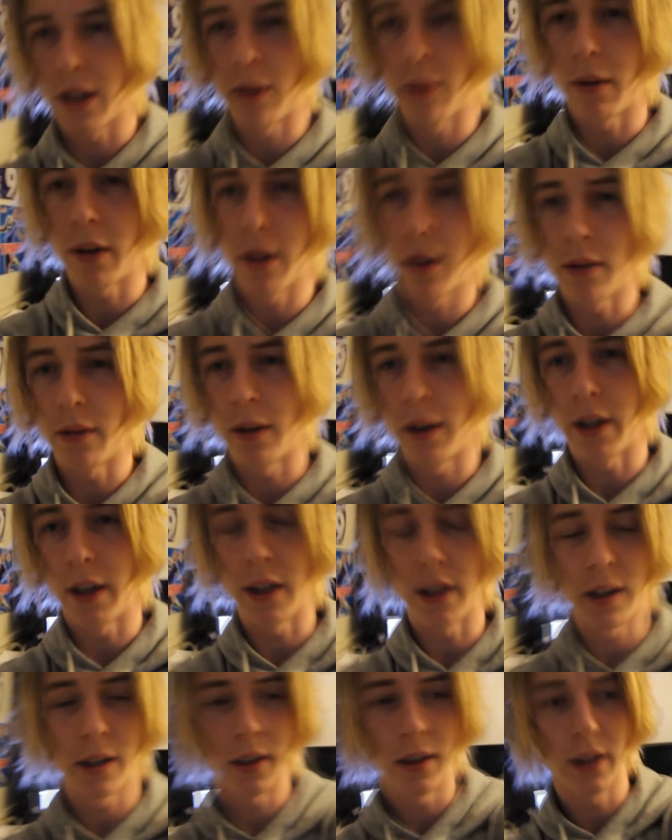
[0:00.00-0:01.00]
now
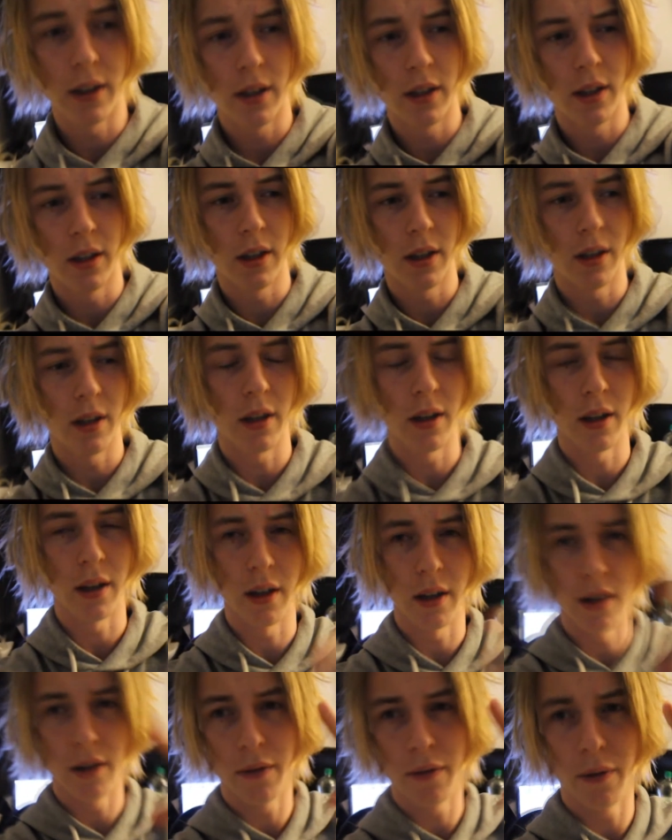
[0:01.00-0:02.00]
rendering
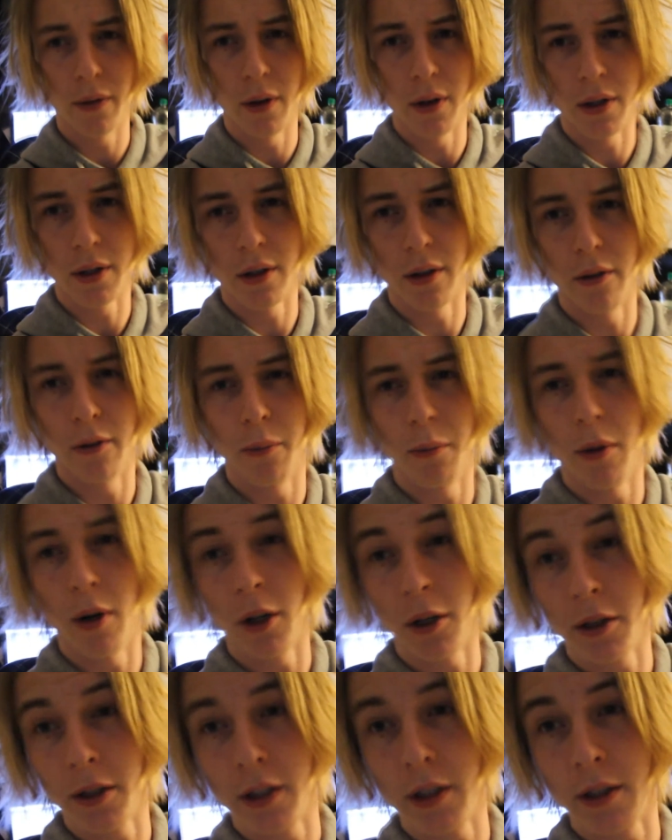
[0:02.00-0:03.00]
uh, first off,
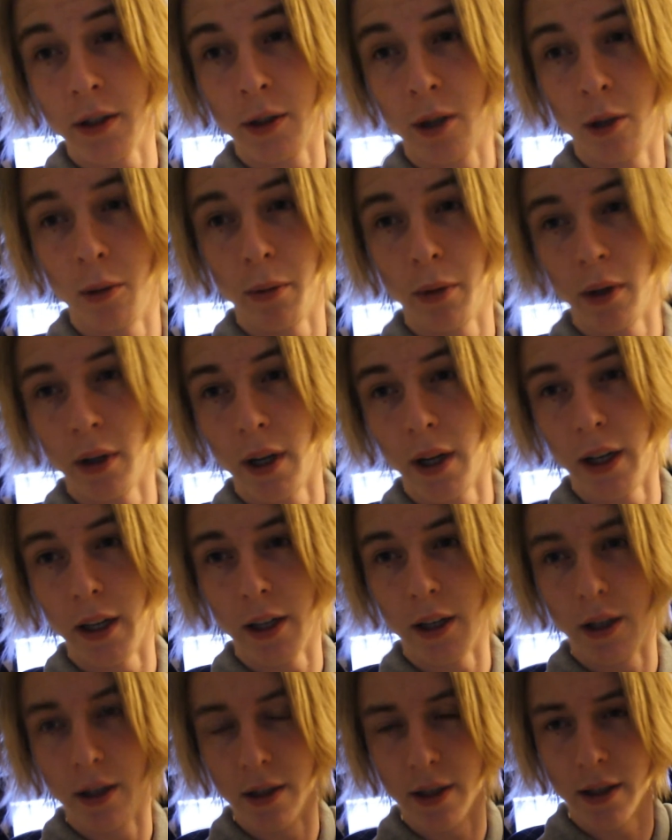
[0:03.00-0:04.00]
Marcus isn't coming today
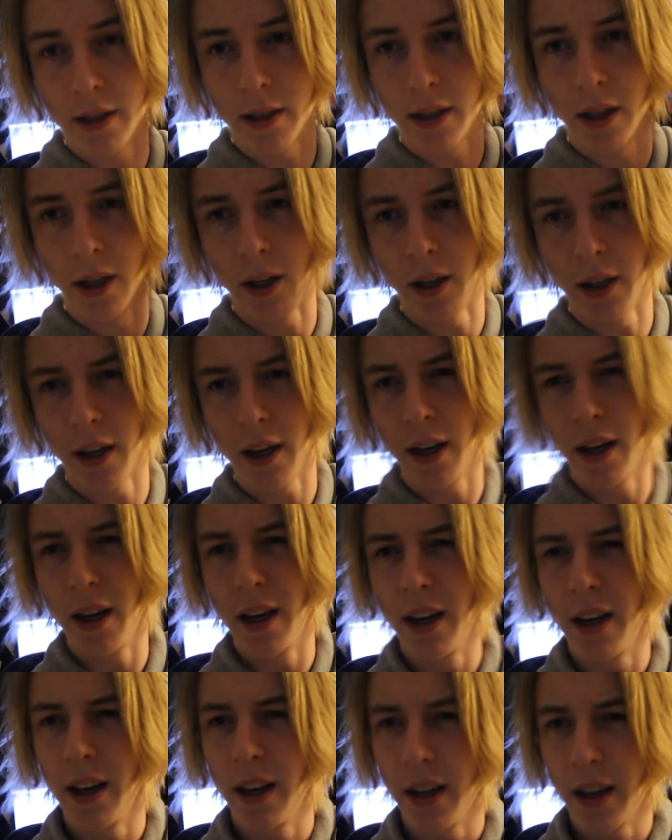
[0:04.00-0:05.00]
because like
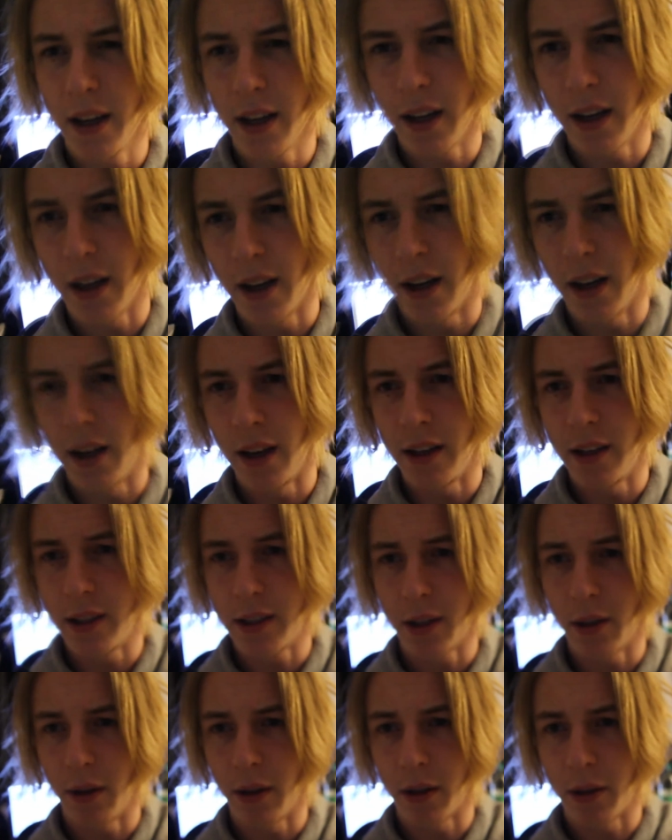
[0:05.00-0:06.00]
uh, he's
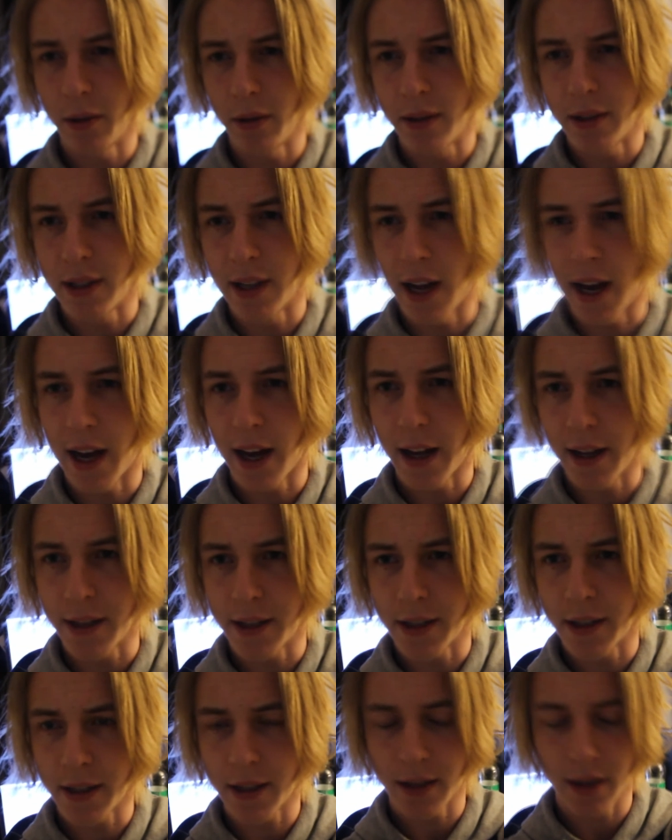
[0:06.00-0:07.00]
going to his
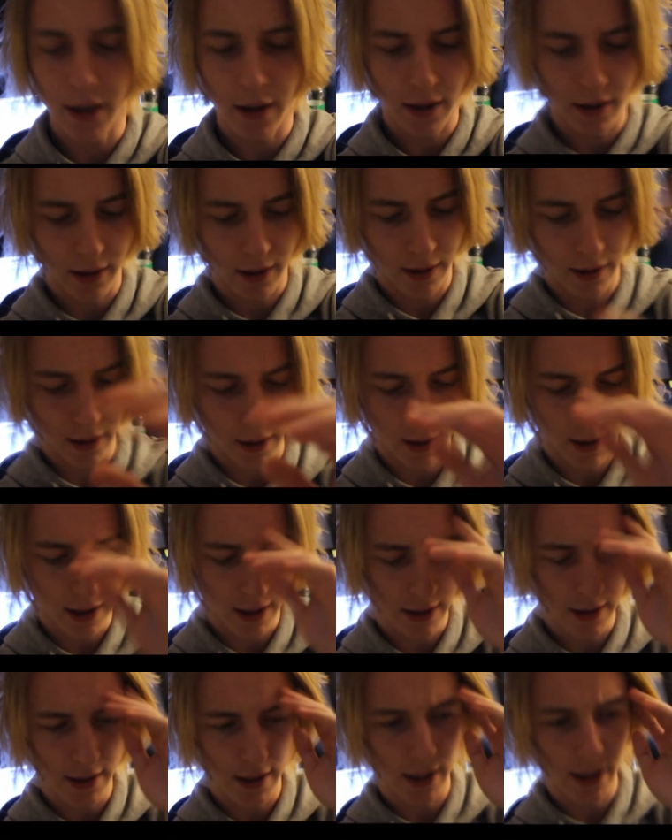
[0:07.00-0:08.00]
dad's uh,
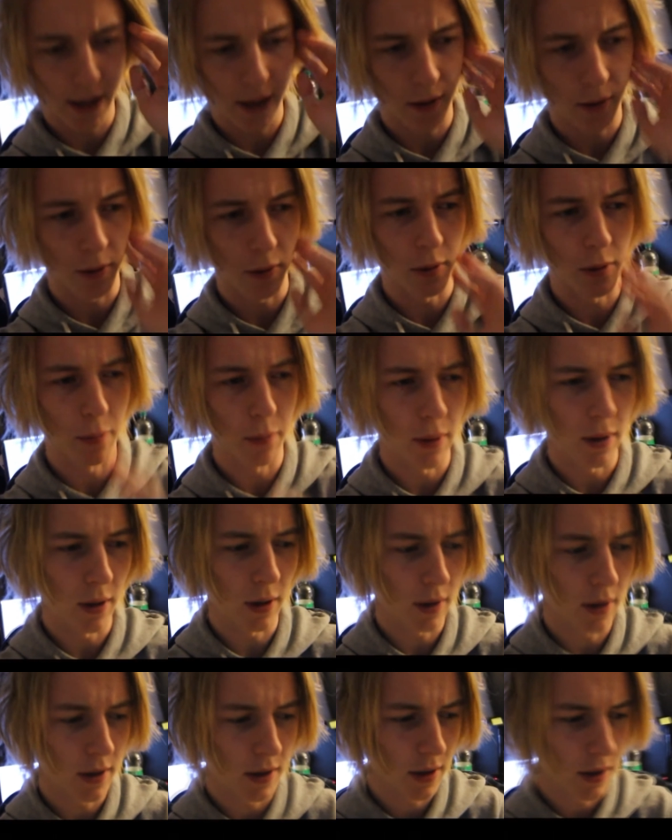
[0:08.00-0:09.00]
and they are going to be
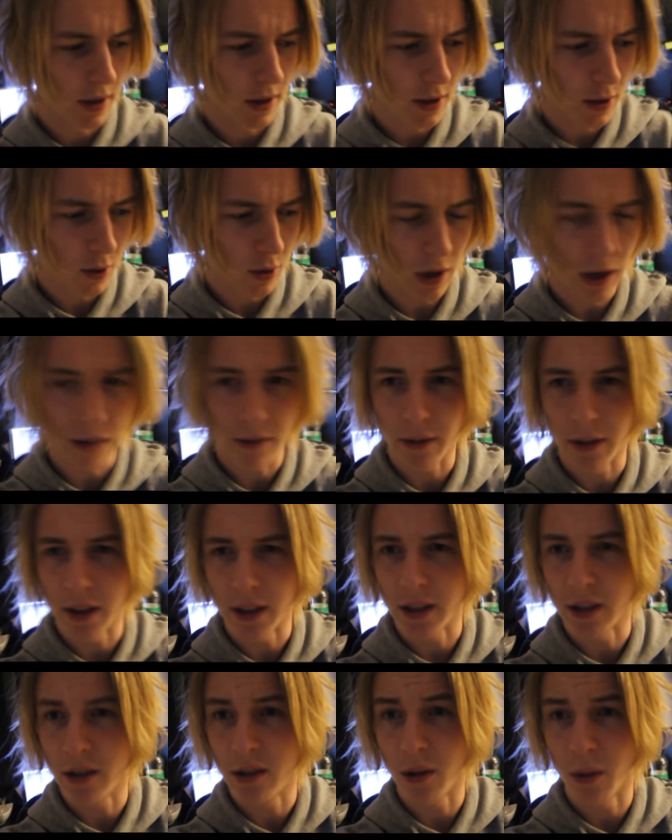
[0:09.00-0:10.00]
like
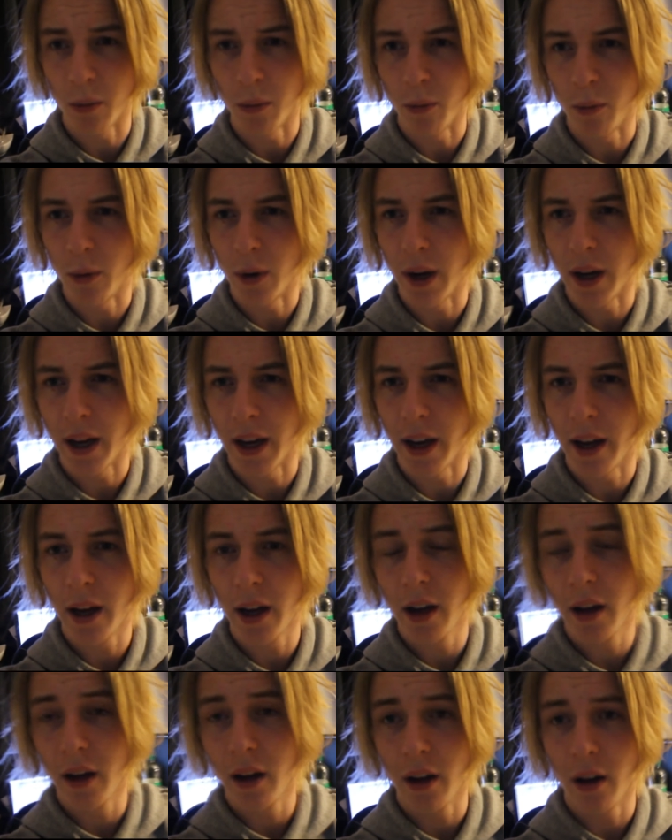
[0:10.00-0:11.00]
traveling somewhere
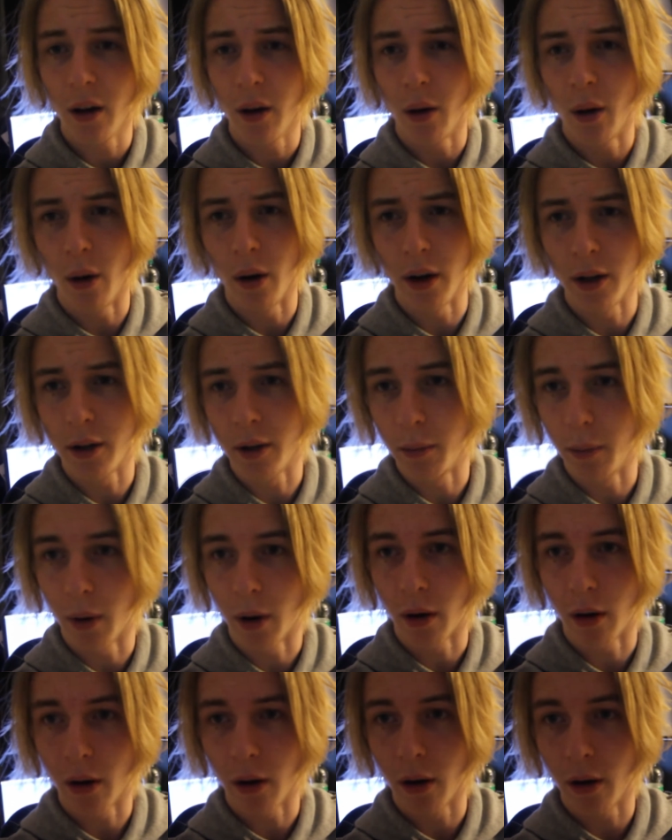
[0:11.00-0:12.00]
early
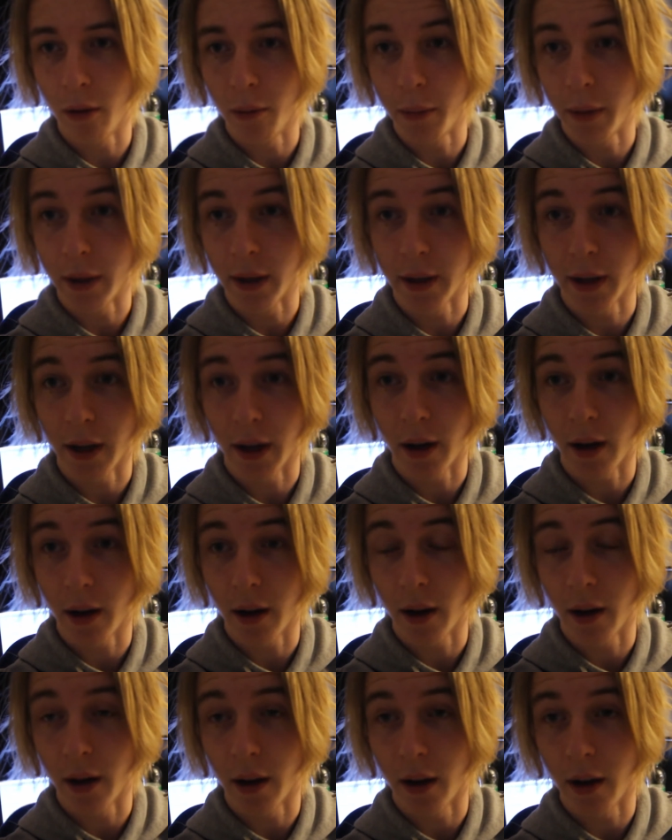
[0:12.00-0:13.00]
tomorrow, meaning that
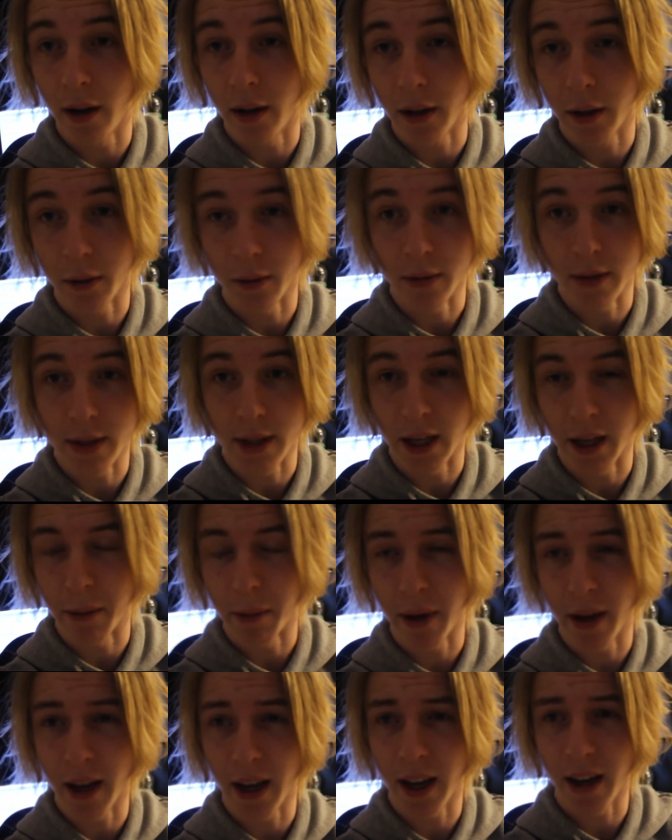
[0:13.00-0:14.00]
uh, he couldn't sleep
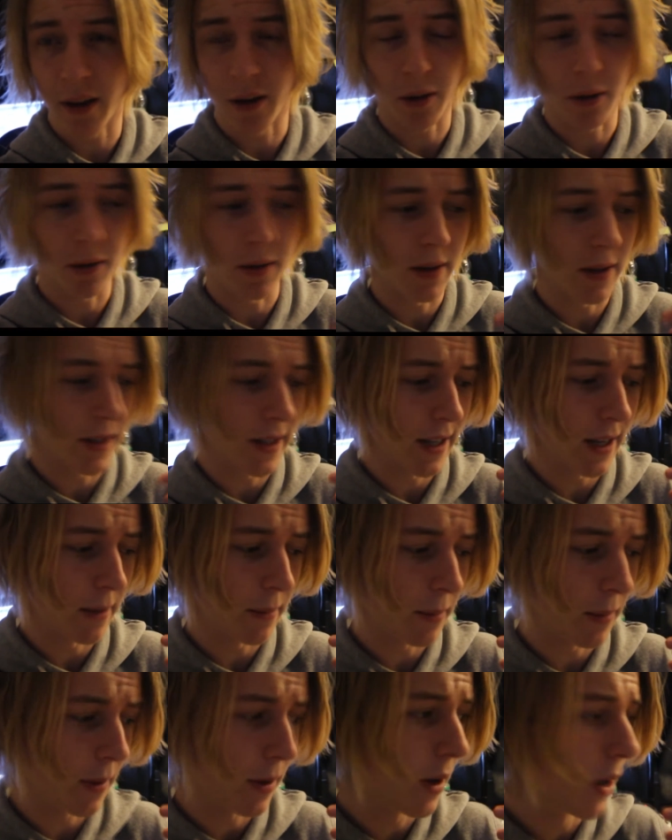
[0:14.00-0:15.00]
here, I couldn't sleep